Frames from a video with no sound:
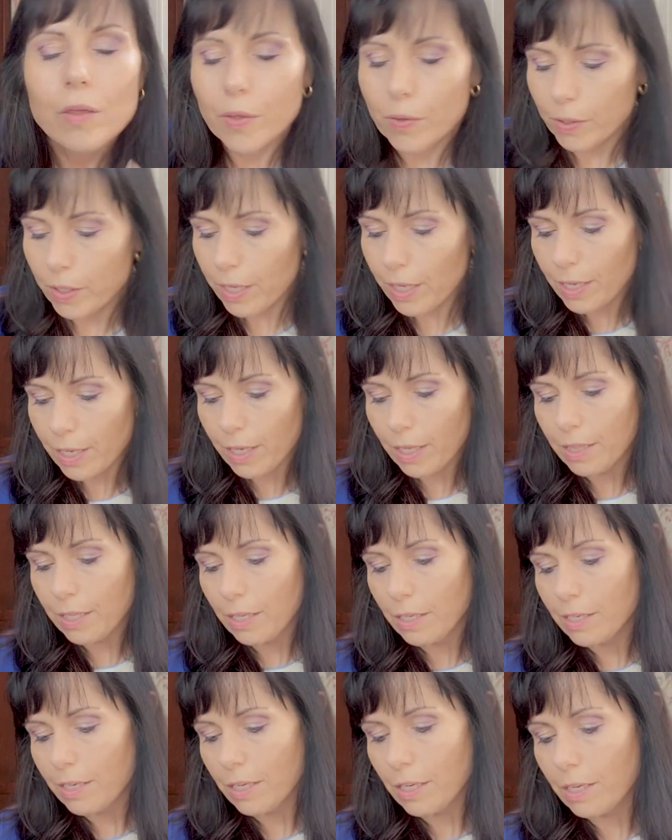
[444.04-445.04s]
Okay, and
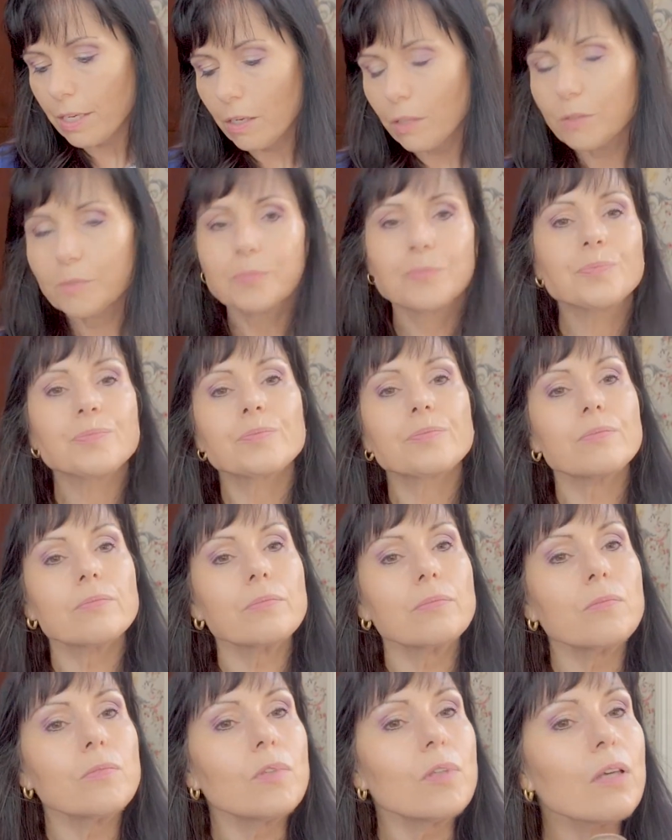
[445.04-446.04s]
then now
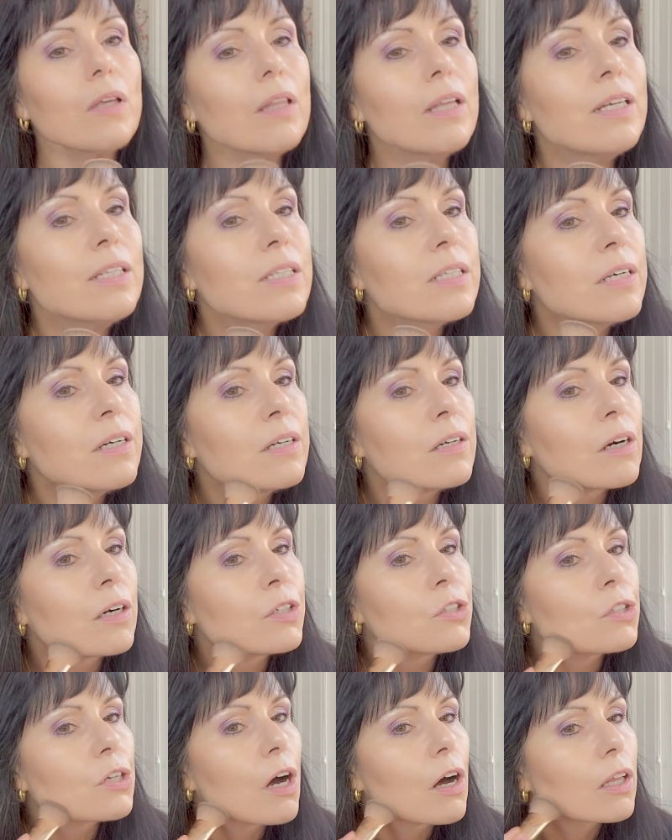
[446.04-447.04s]
let's hit our
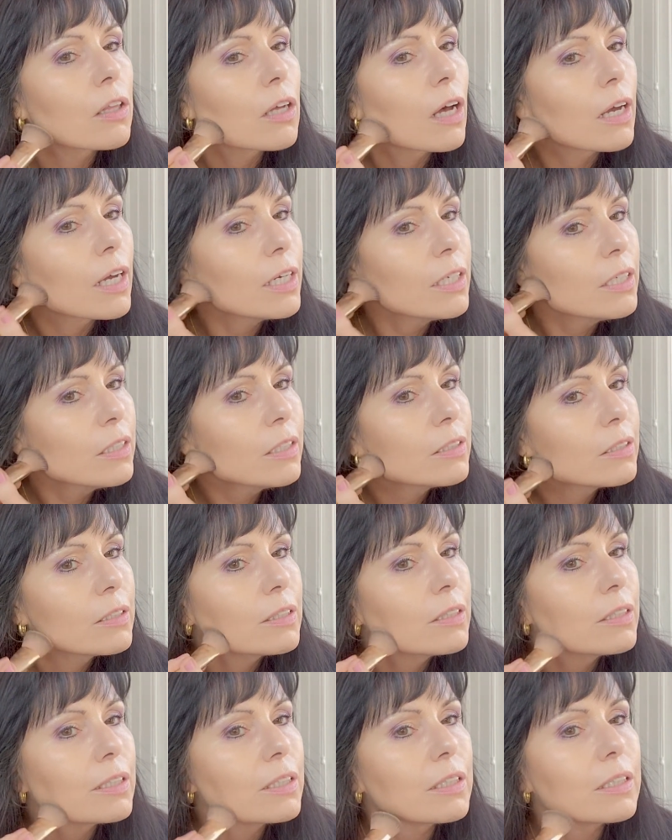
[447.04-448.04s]
jawline.
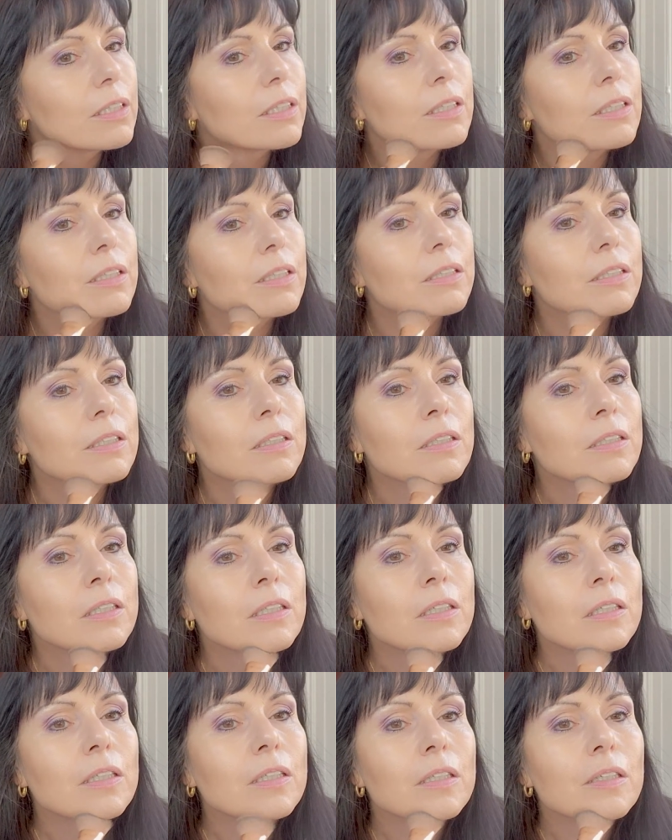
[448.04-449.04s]
And
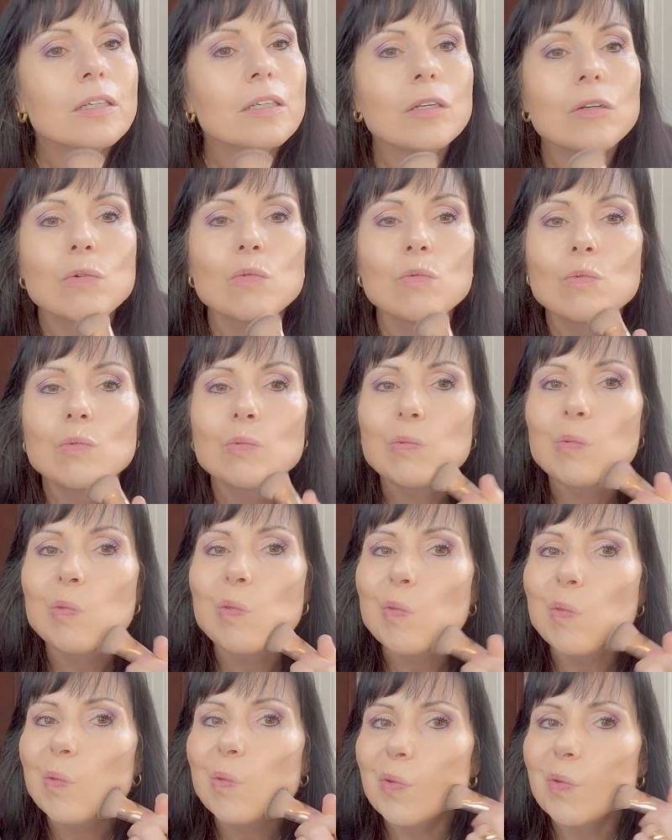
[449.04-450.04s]

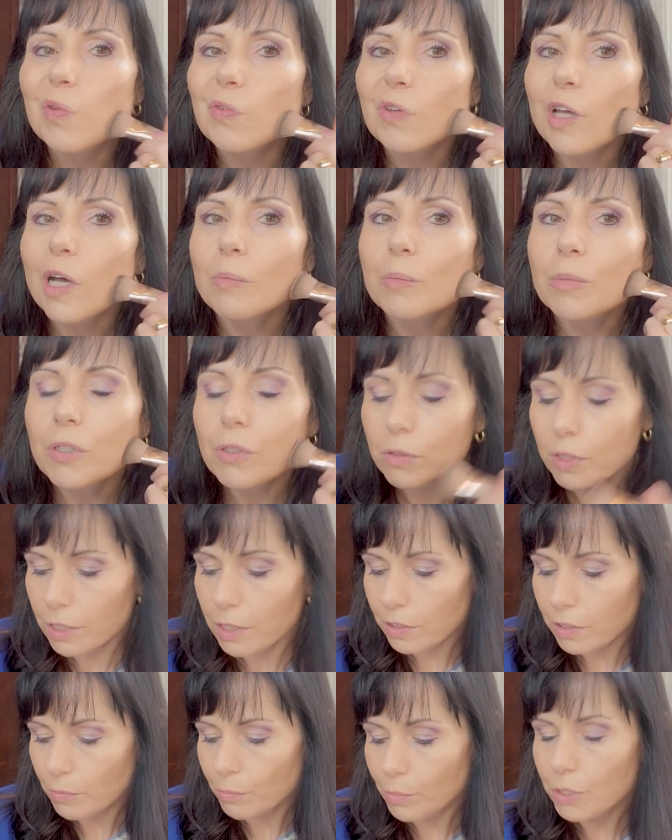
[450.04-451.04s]
I'm just coming
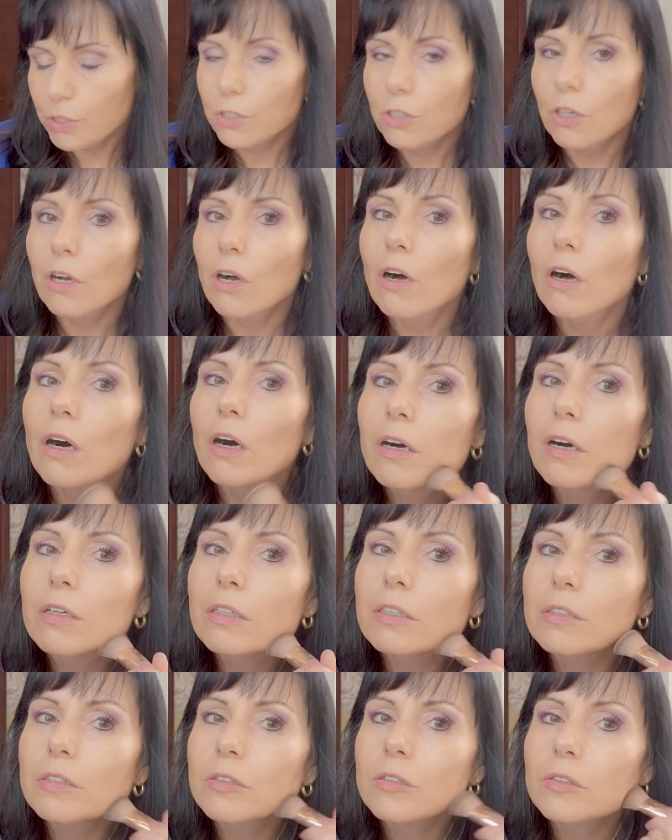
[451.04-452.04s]
around on my jaw.
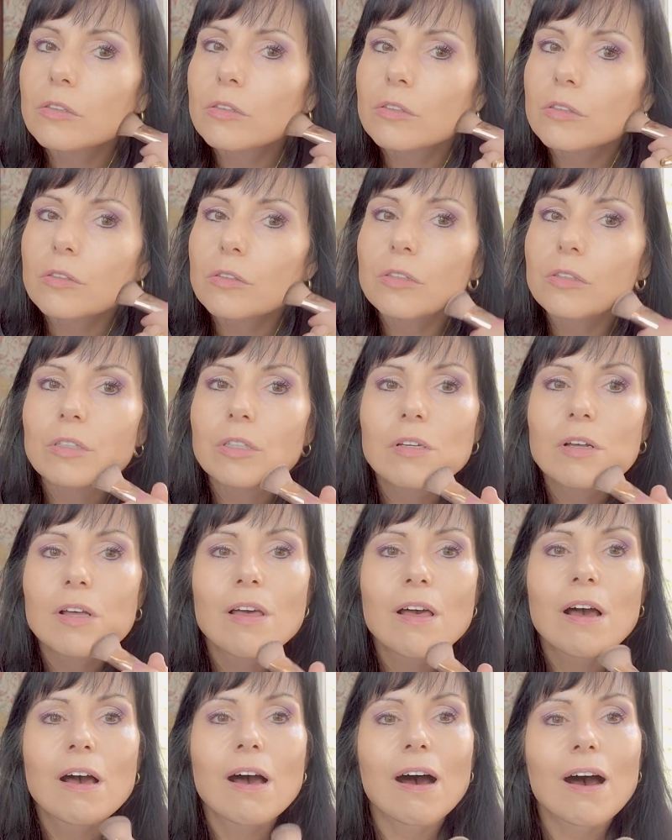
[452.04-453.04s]

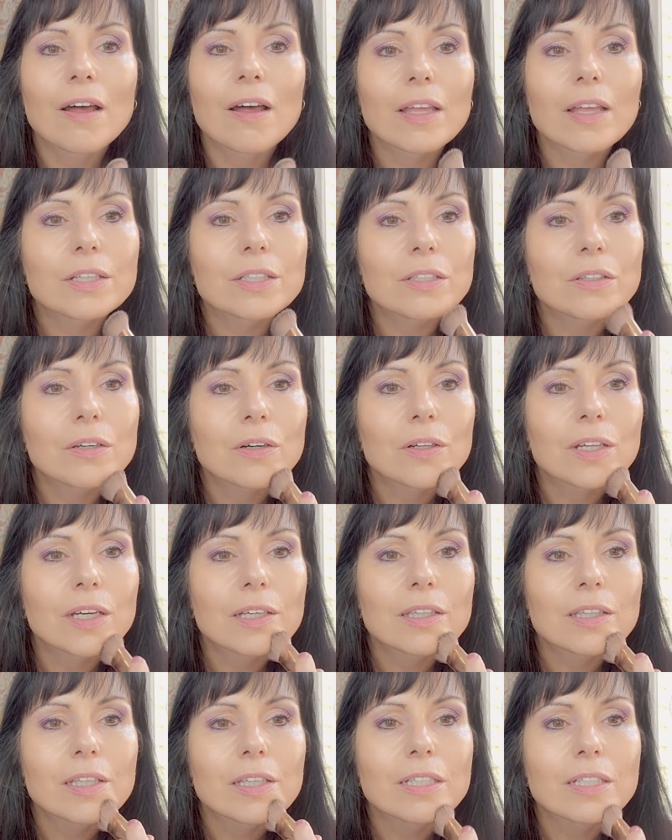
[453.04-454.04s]
I like to go
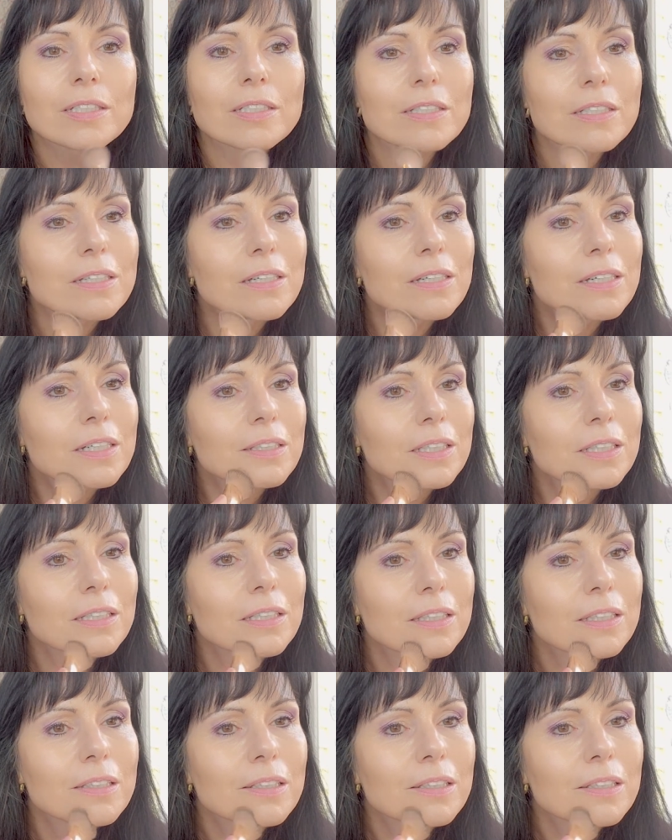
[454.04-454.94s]
like this and